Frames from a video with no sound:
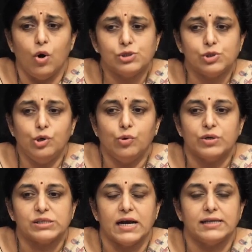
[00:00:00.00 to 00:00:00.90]
also
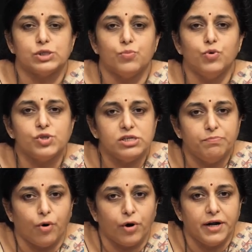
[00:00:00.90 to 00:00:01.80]
leukocytes. So most
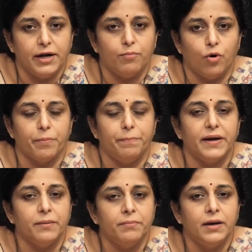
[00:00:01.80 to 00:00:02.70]
important among
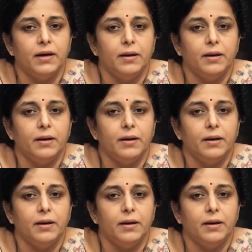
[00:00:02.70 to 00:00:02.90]
them